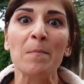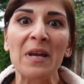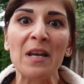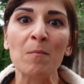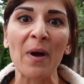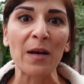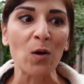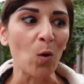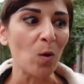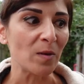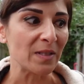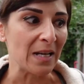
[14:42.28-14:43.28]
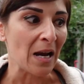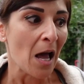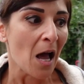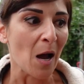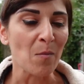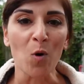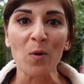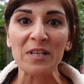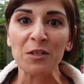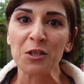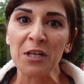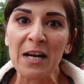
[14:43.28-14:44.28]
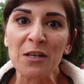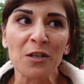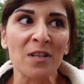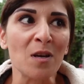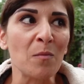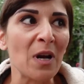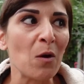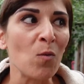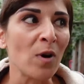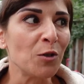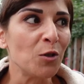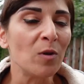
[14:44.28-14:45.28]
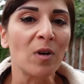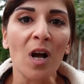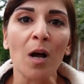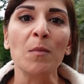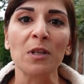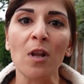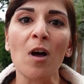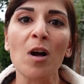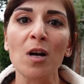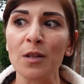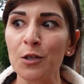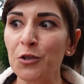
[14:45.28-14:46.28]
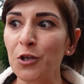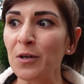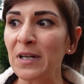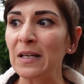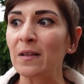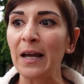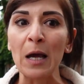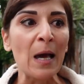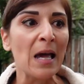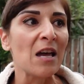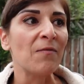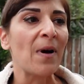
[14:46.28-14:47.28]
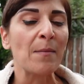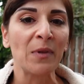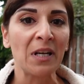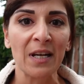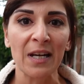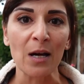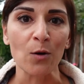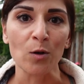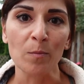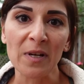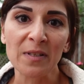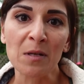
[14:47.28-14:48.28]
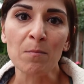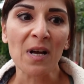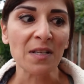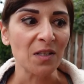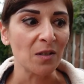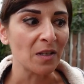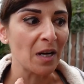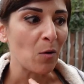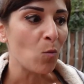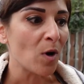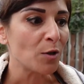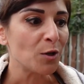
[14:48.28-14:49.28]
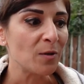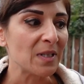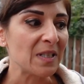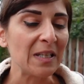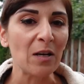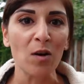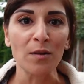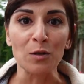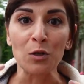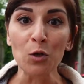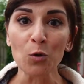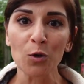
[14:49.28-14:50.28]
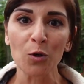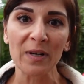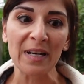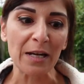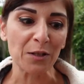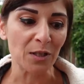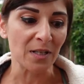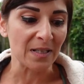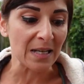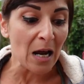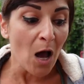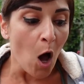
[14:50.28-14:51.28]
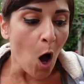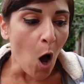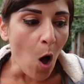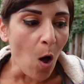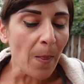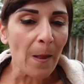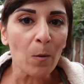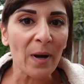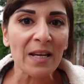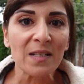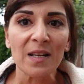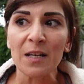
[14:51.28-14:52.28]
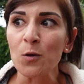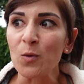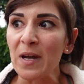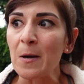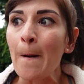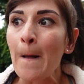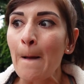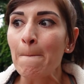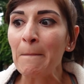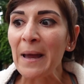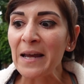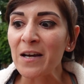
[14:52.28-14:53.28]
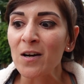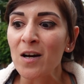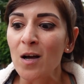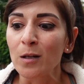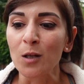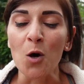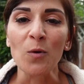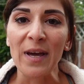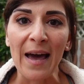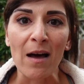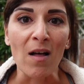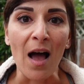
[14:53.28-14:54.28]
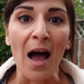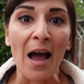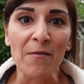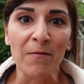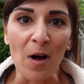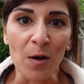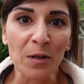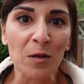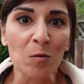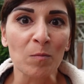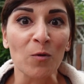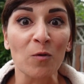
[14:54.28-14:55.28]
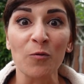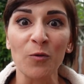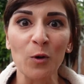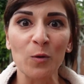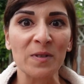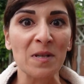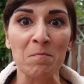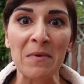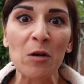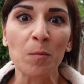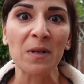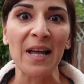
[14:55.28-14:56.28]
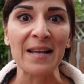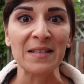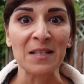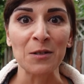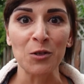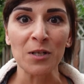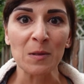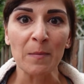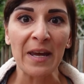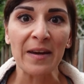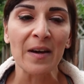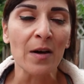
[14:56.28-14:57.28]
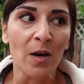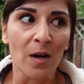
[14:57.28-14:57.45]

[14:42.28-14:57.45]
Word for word: meeting my goals, and I'm always changing them, and I want you to come along on the journey. Like, if I'm leaning out or building muscle, and I want you to see all the new creations and all the ways that you can make low-cal, high-volume foods and meal plans and just make